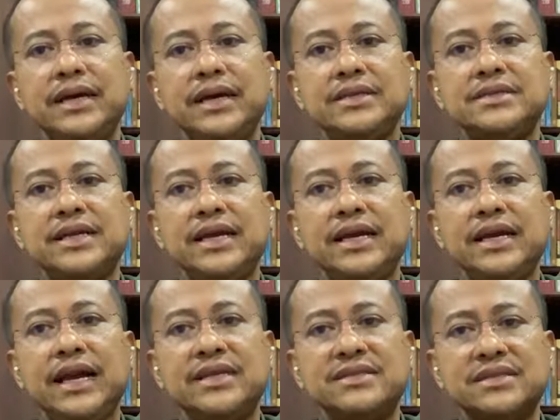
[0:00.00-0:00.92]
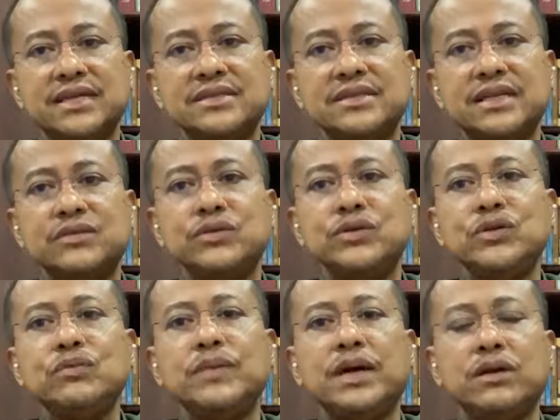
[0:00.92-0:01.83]
is entrusted to
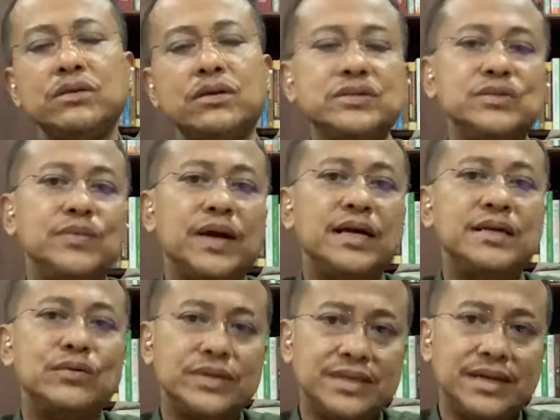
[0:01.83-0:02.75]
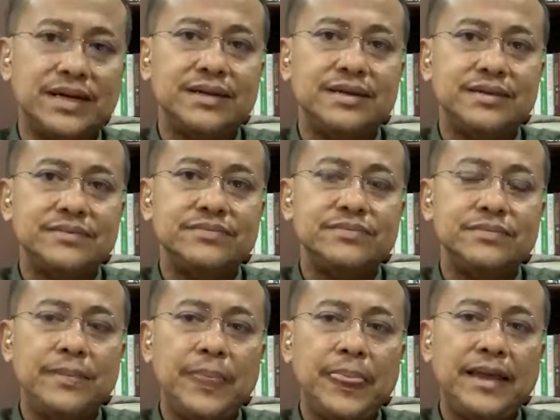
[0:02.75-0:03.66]
you by Allah subhanahu wa ta'ala.
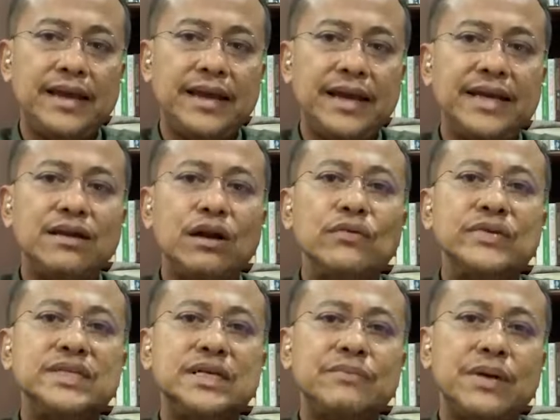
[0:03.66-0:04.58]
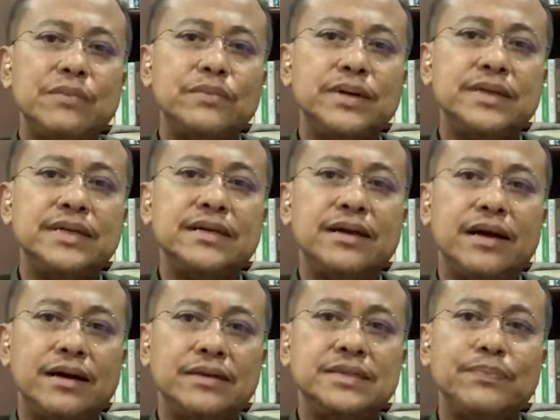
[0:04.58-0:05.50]
And always remember that
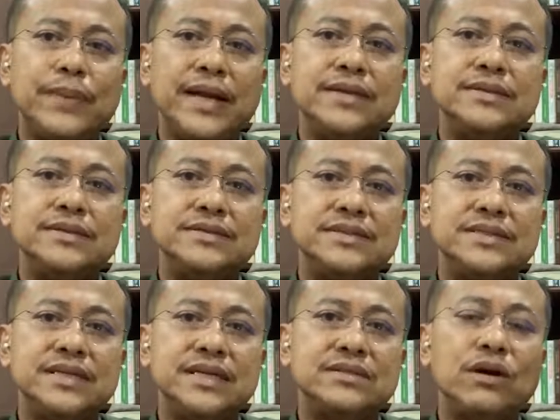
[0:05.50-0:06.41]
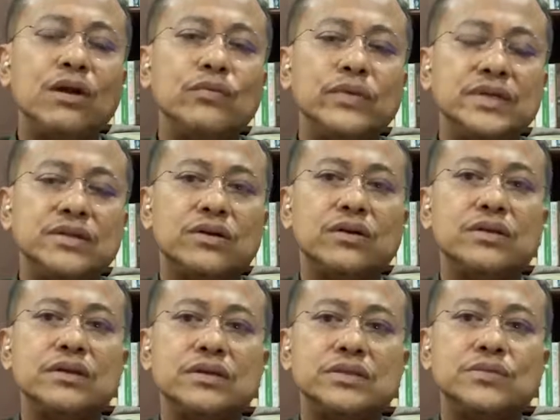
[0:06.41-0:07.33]
our dependence is always on
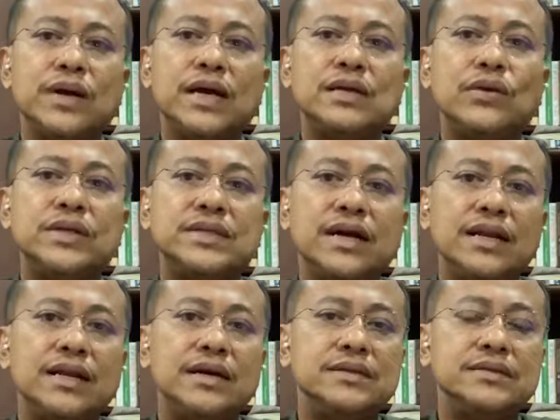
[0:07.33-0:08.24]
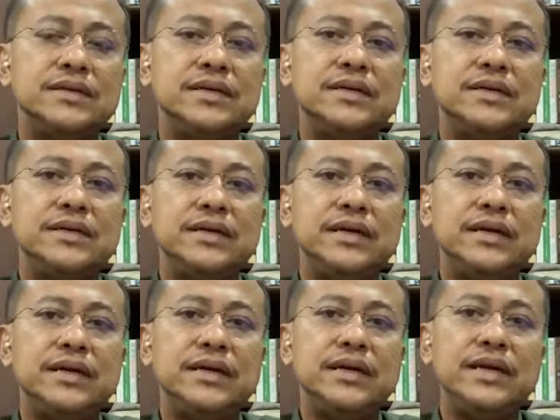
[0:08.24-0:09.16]
Allah subhanahu wa ta'ala
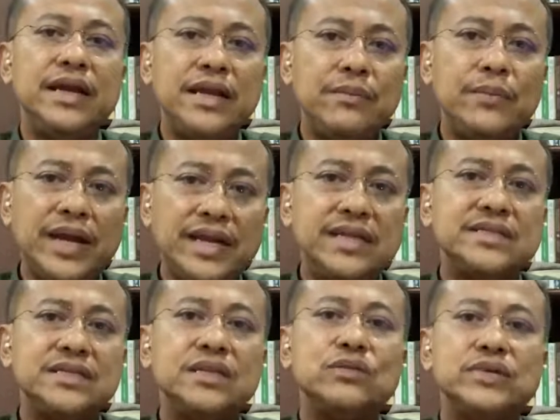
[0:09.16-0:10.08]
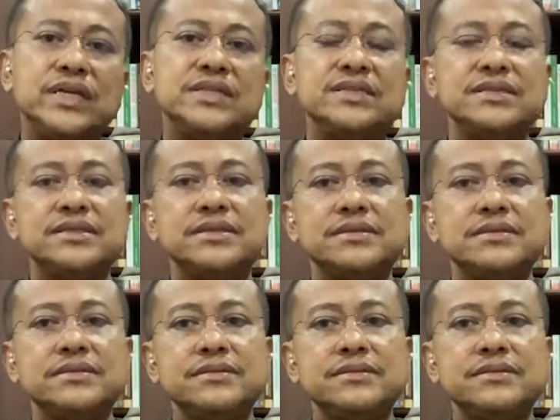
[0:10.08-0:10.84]
in many situations.